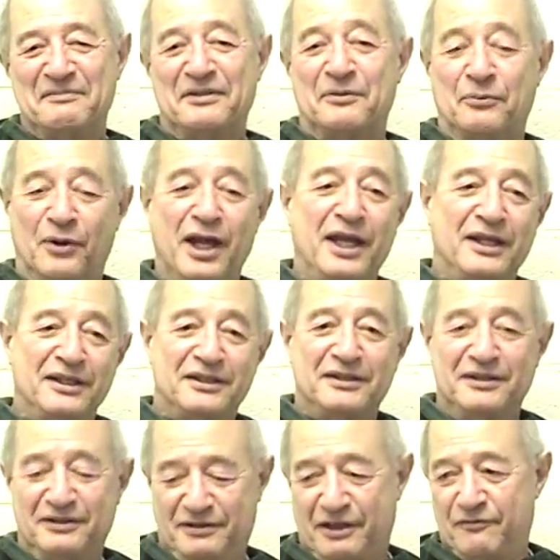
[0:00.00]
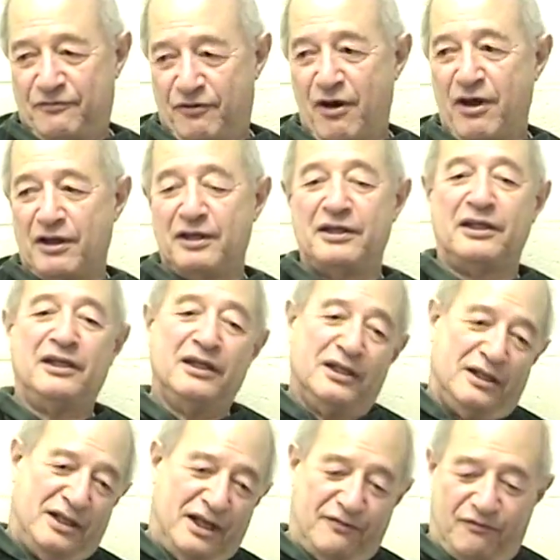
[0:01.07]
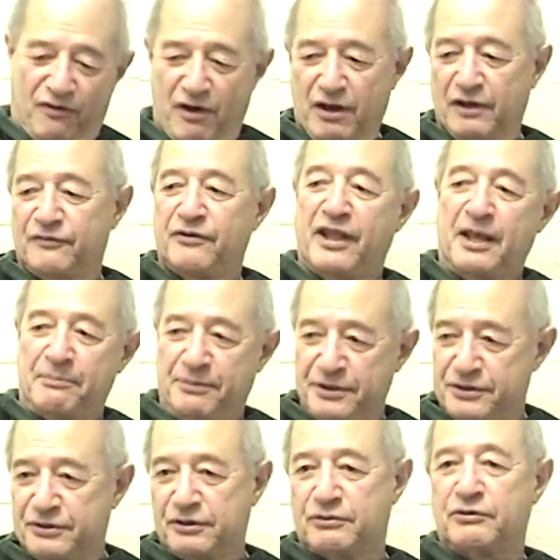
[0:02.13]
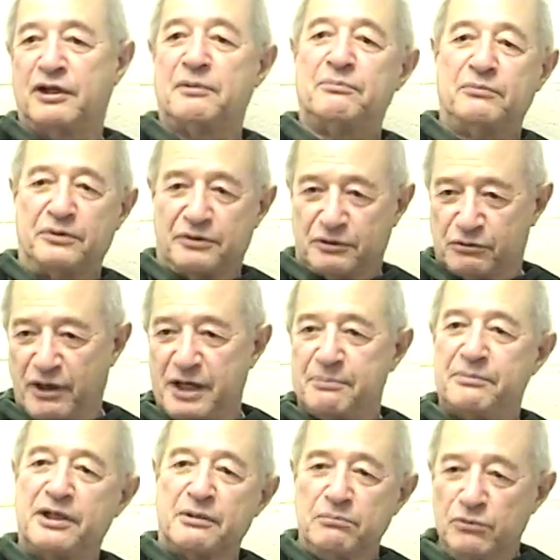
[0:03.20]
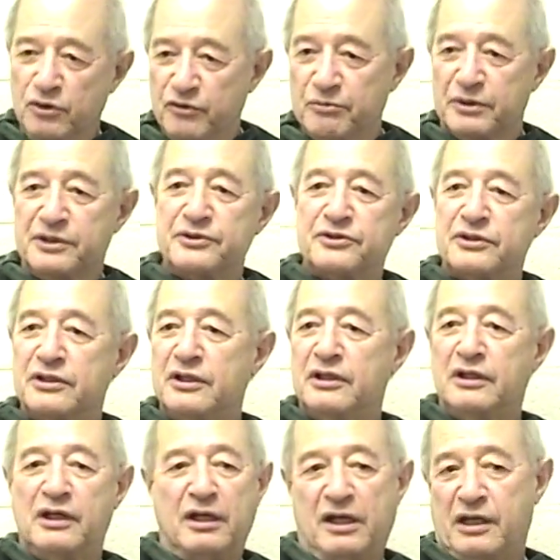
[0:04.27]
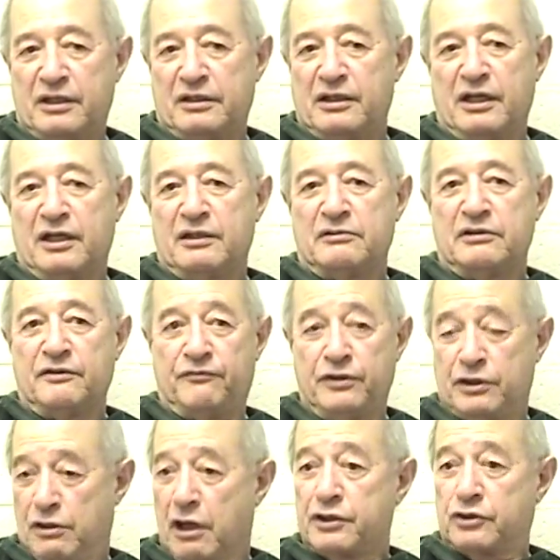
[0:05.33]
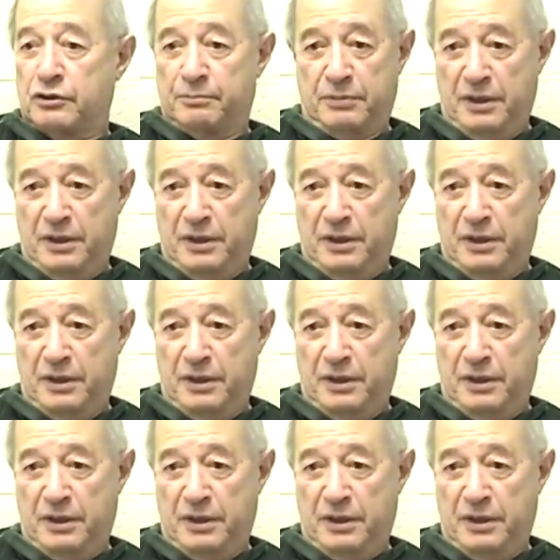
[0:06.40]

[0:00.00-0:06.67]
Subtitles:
But Ray had fallen for that pistol grip with the great big movements, and if he caught your